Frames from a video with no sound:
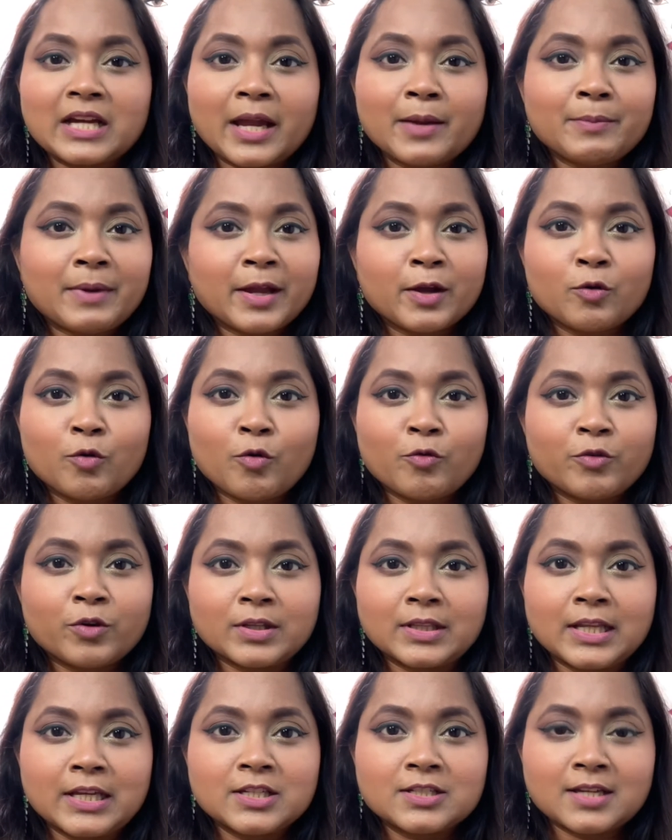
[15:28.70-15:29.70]
I go for
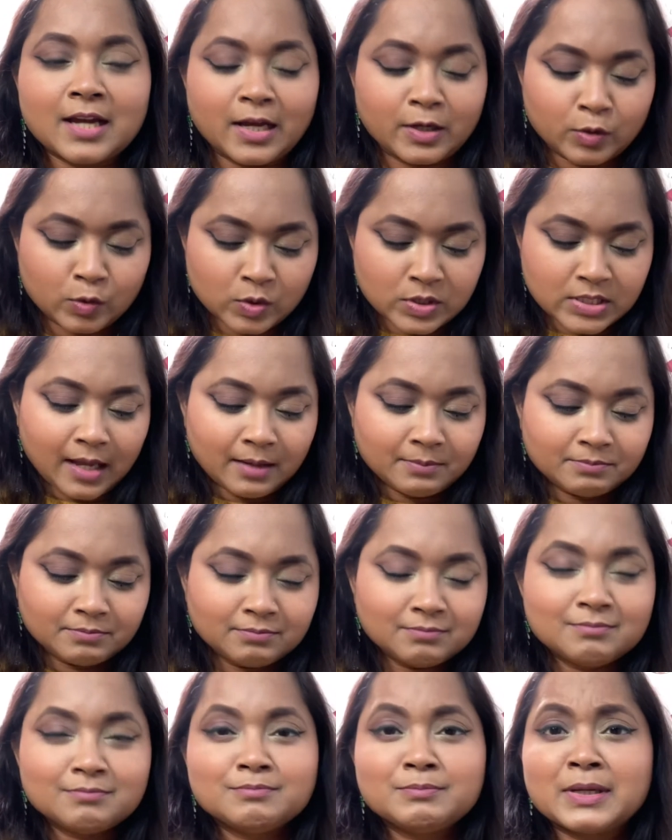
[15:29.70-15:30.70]
these shadows
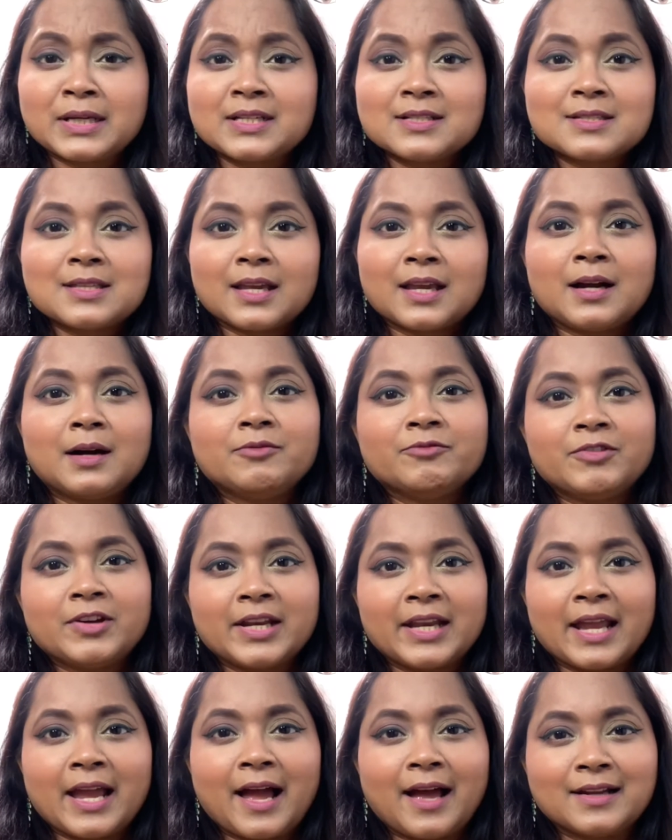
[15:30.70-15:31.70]
because they come very
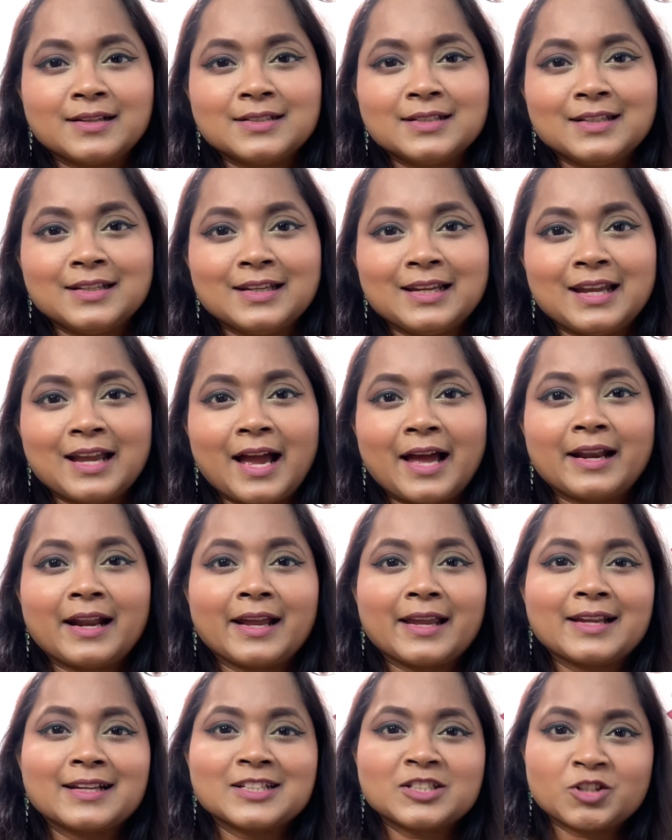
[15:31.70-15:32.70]
handy and I
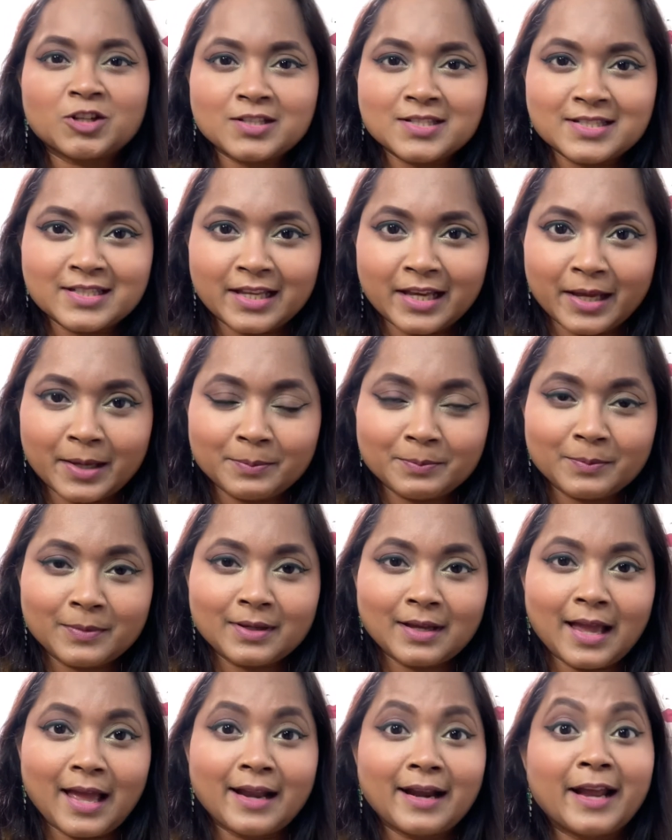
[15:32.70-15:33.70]
can trust them,
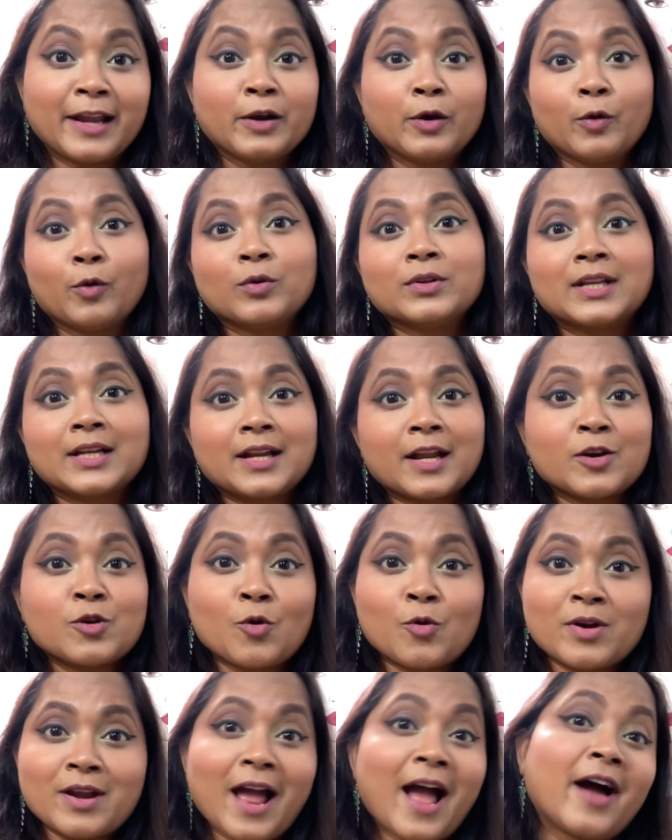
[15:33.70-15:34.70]
and I know that I
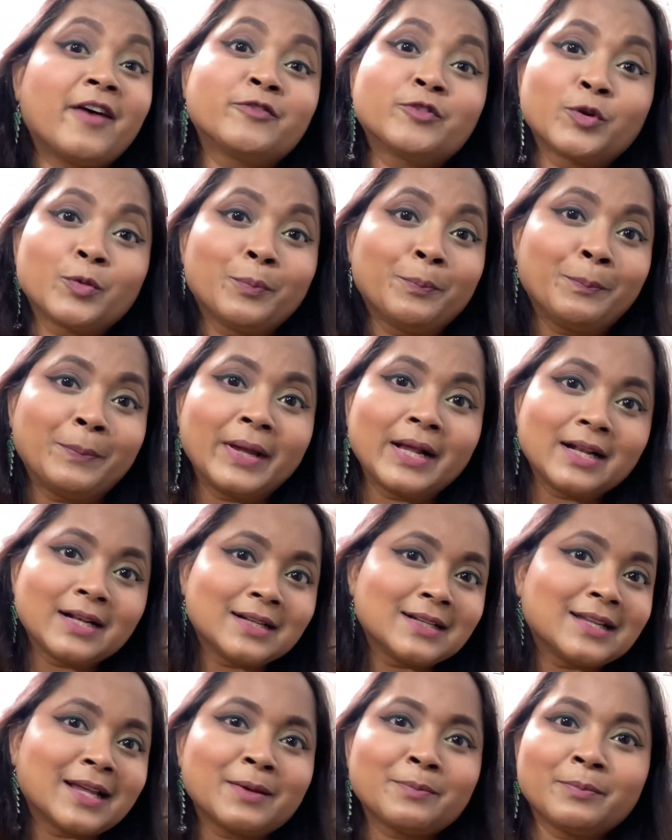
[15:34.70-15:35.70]
don't have to build
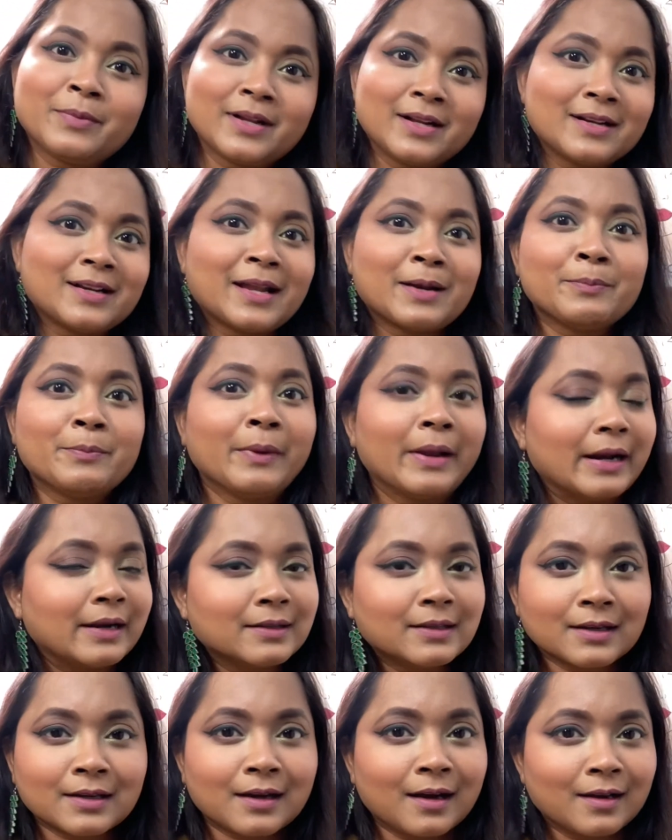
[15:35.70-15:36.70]
and build and build the
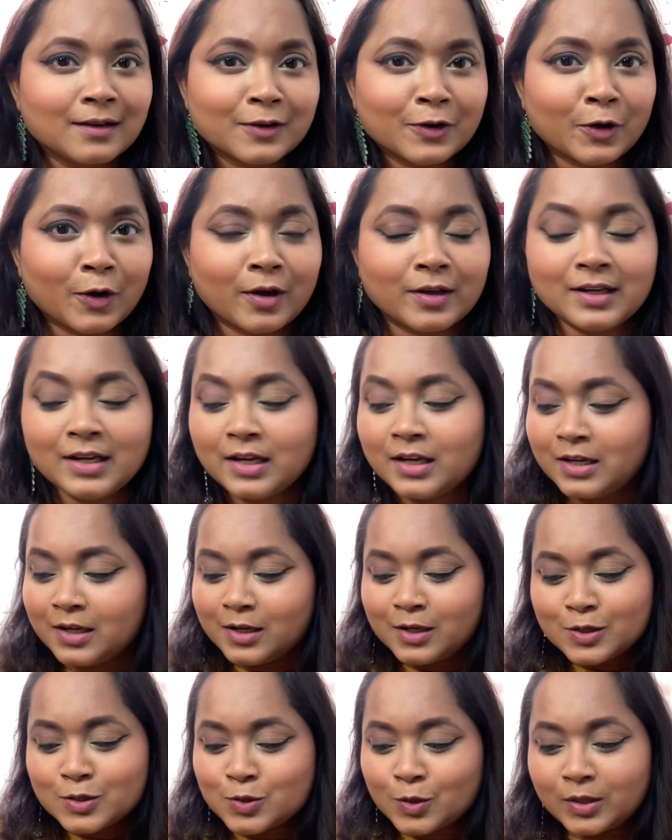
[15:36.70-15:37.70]
color on.
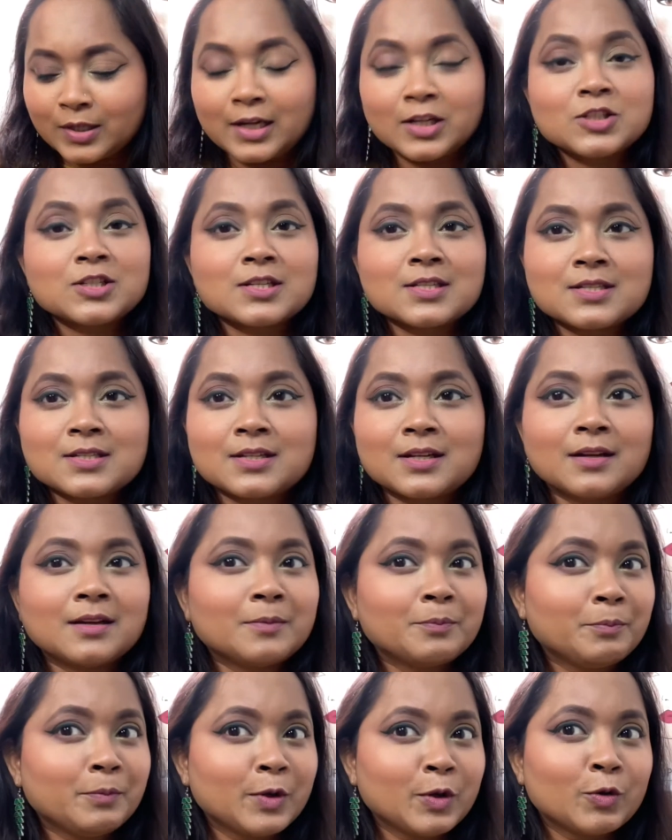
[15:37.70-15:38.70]
So they're just
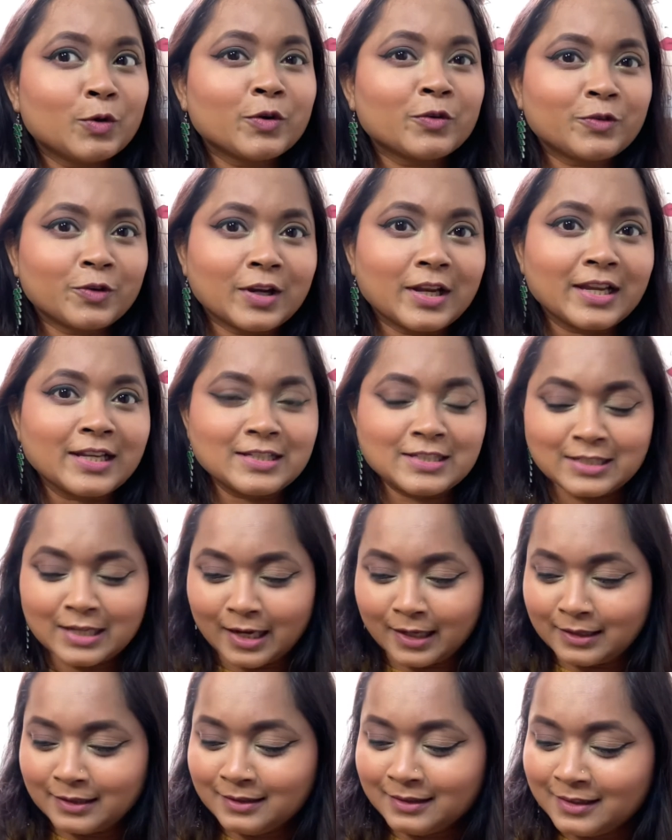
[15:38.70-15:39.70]
beautifully
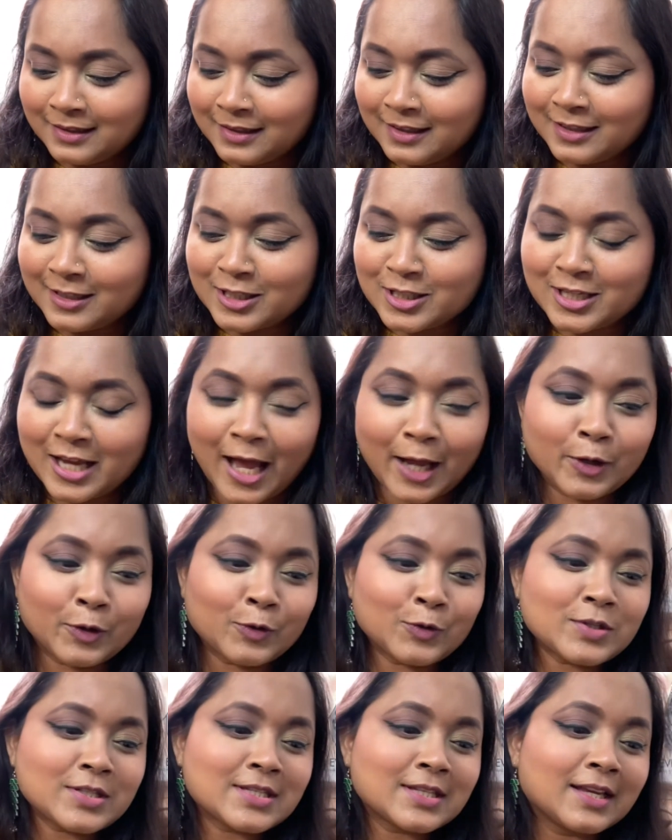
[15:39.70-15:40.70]
done
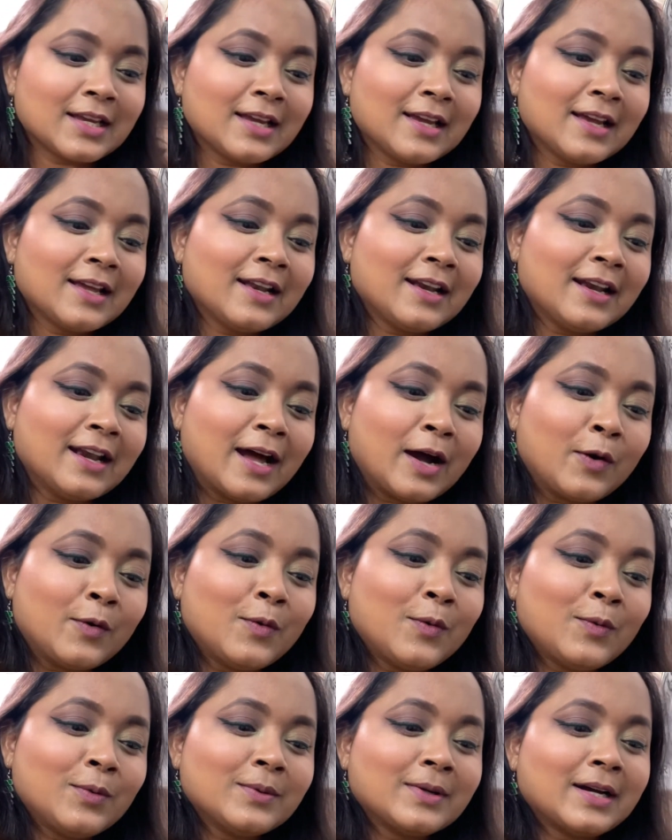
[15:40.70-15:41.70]
shadows. Now
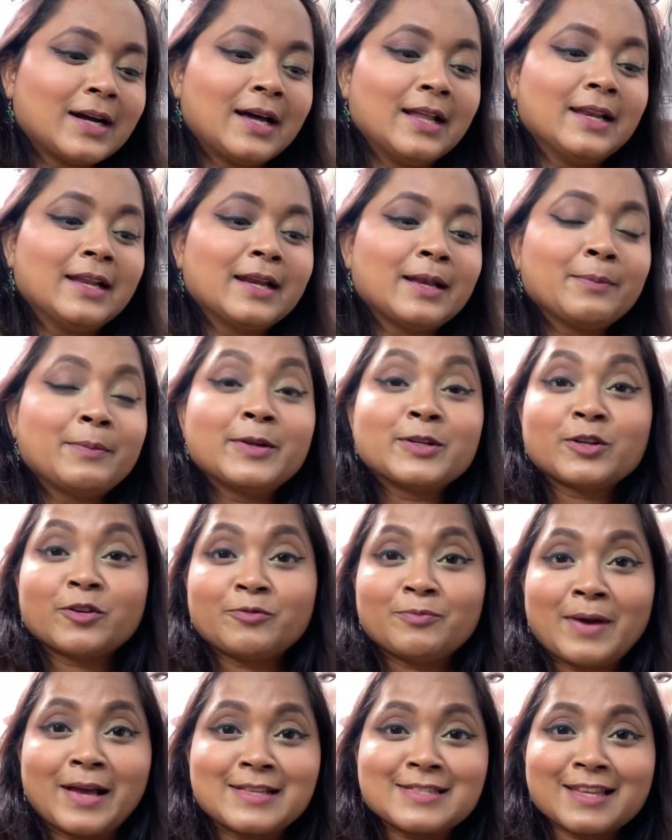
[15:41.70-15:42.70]
a little bit of
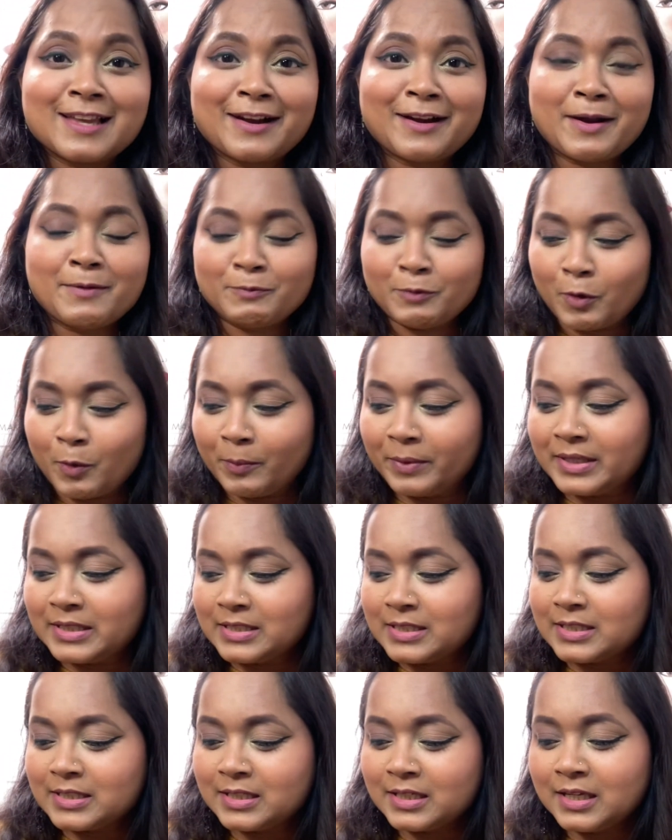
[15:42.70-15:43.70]
mascara moment.